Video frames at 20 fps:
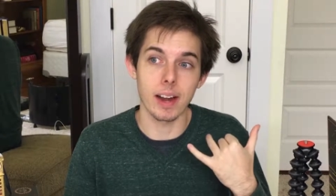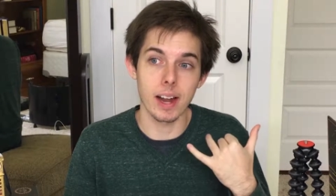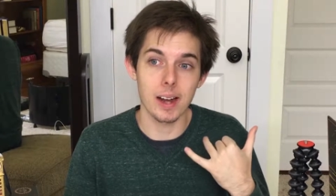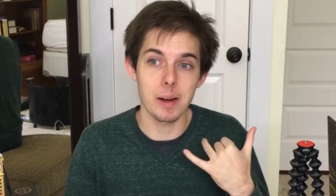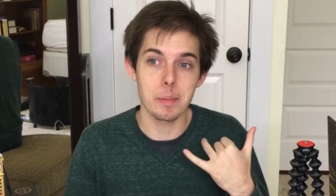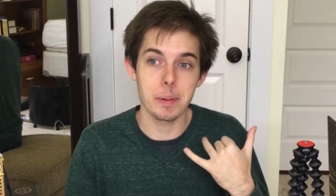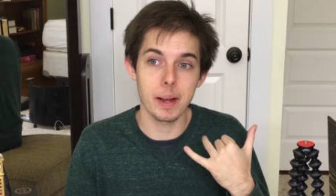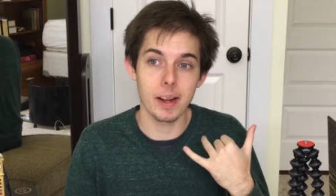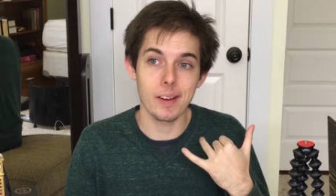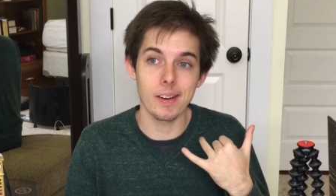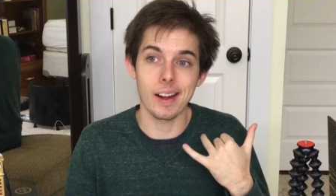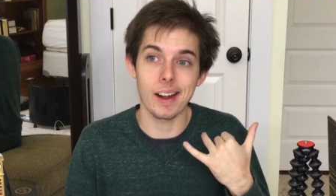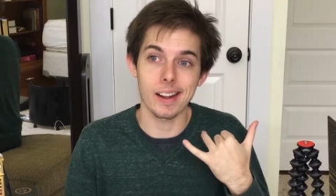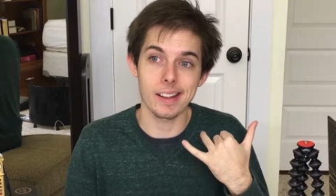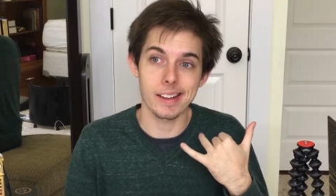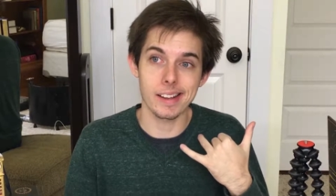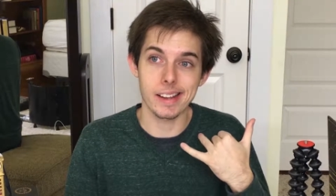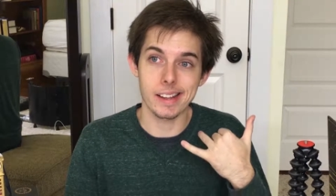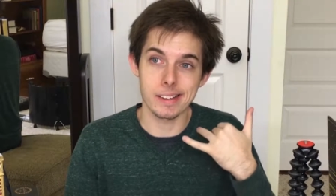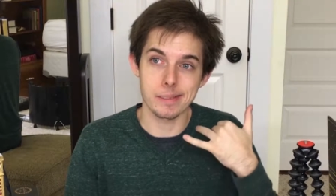How about
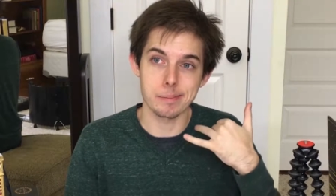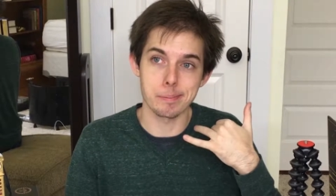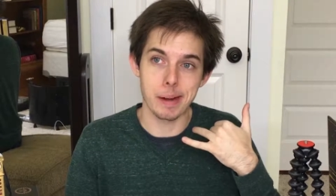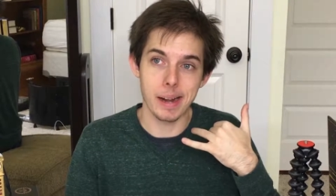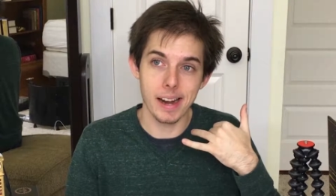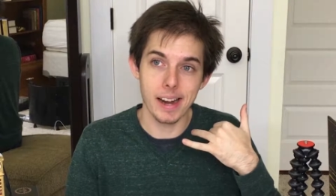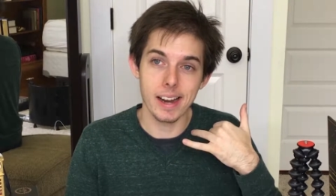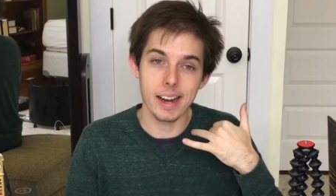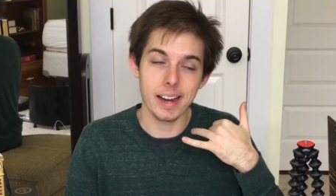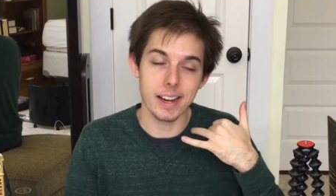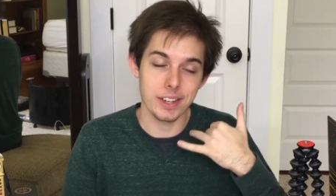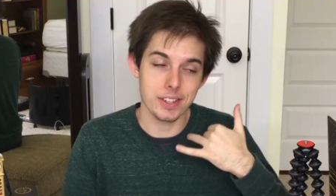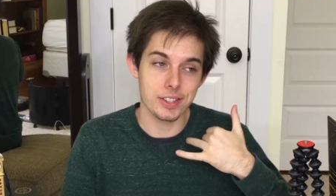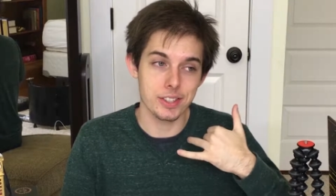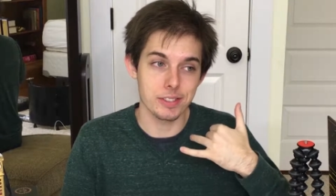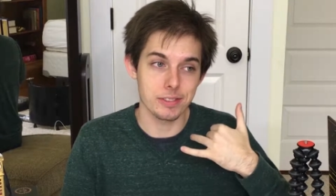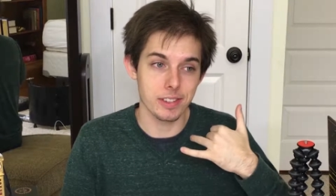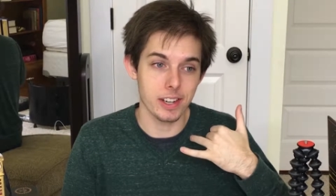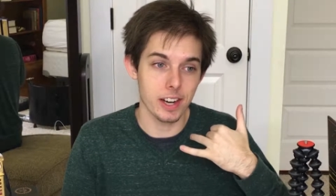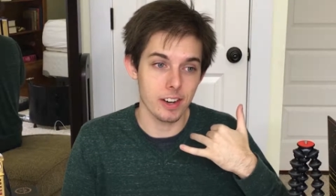I'll get my
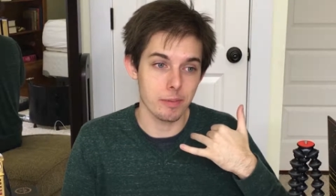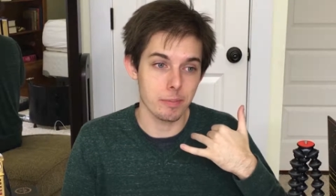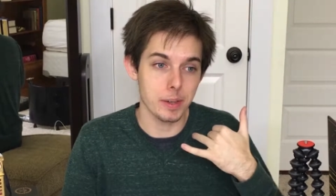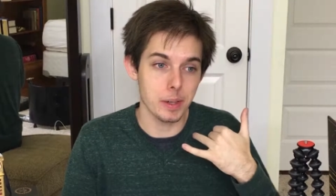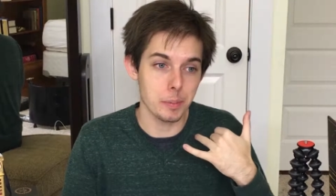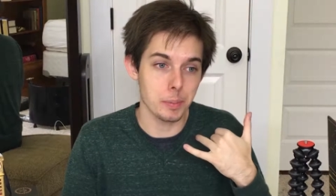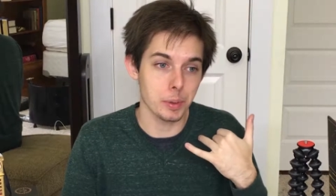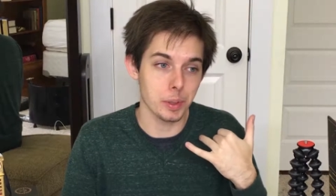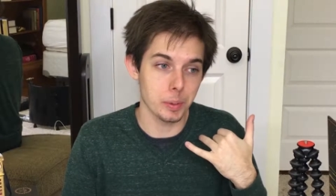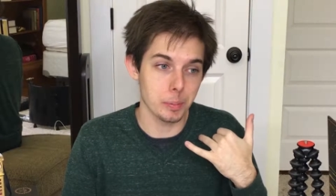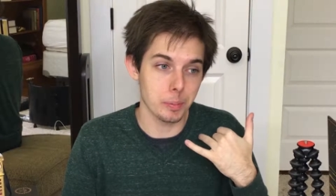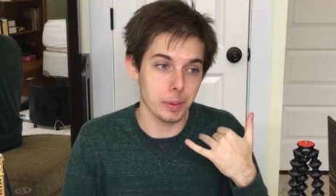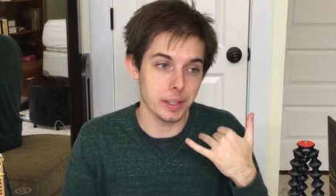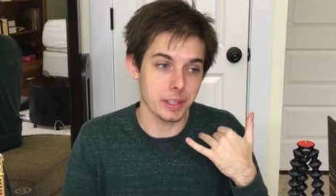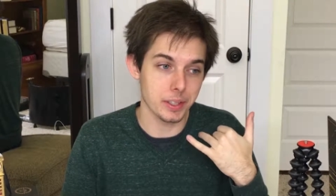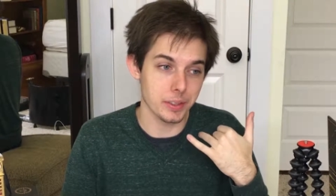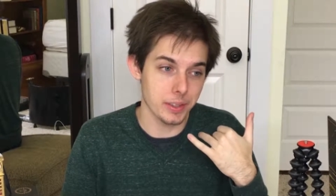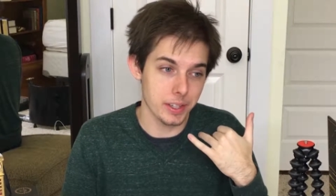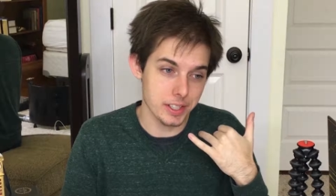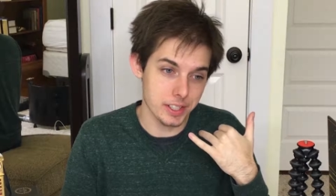extra five people and
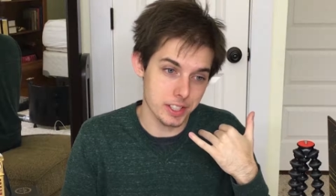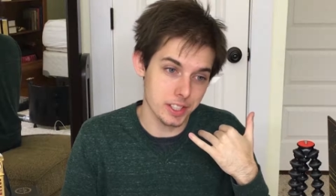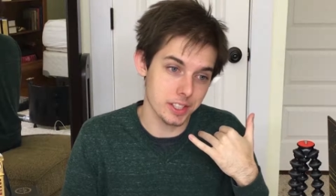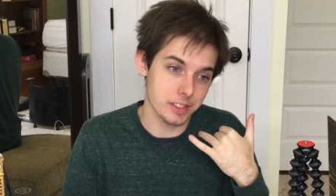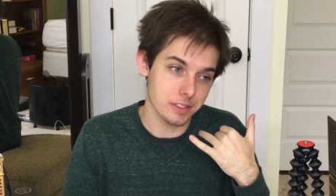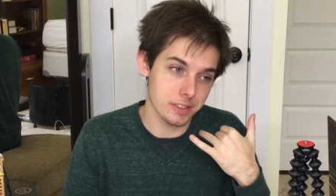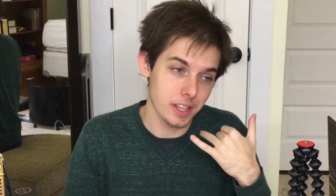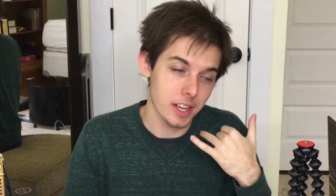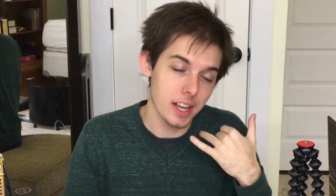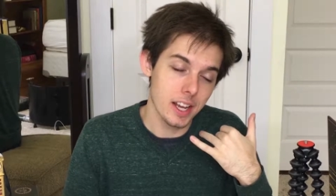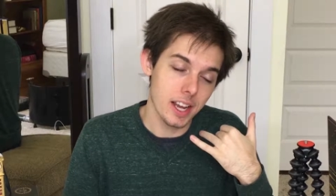bring the rest of